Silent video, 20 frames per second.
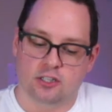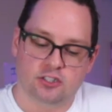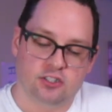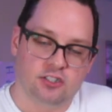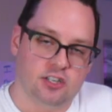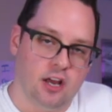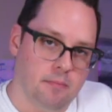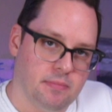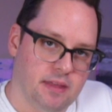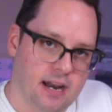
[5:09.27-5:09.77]

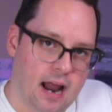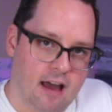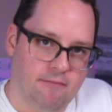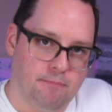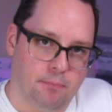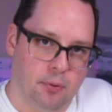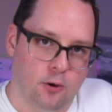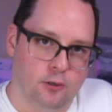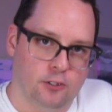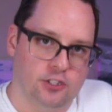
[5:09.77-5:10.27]
some that
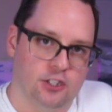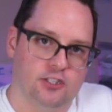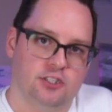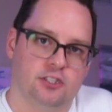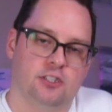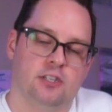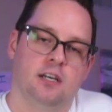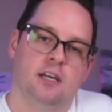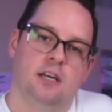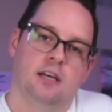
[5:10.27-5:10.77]
I've
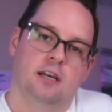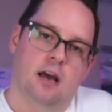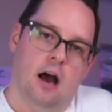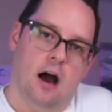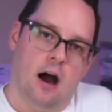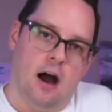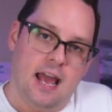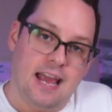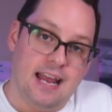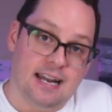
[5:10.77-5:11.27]
purchased
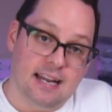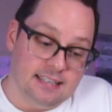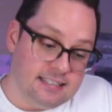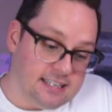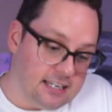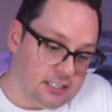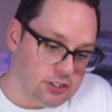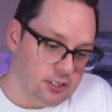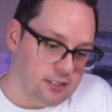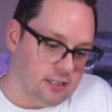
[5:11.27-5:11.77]
in
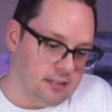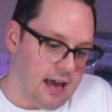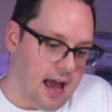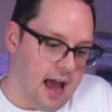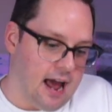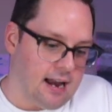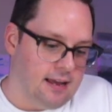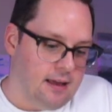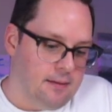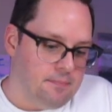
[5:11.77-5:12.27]
addition to
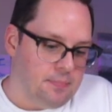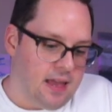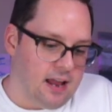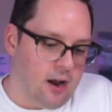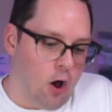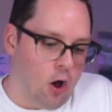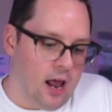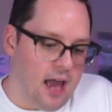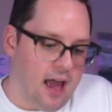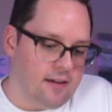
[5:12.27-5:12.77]
that,
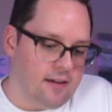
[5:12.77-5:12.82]
and all I